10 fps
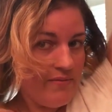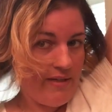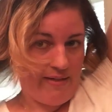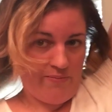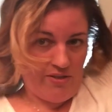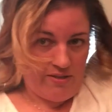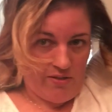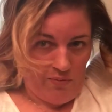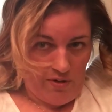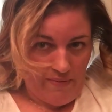And I'm just
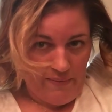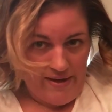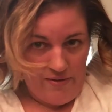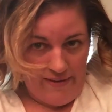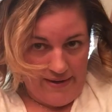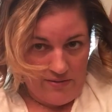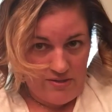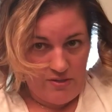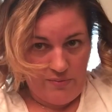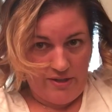gonna work my way around.
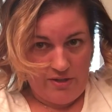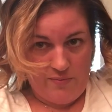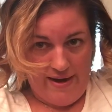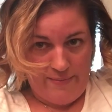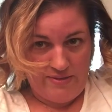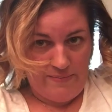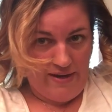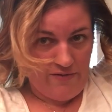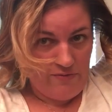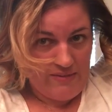So we're gonna grab some
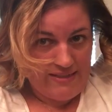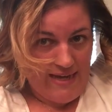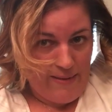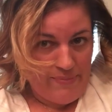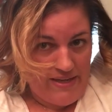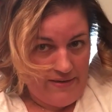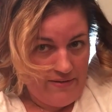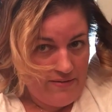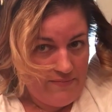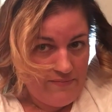hair from the top
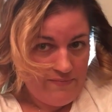here.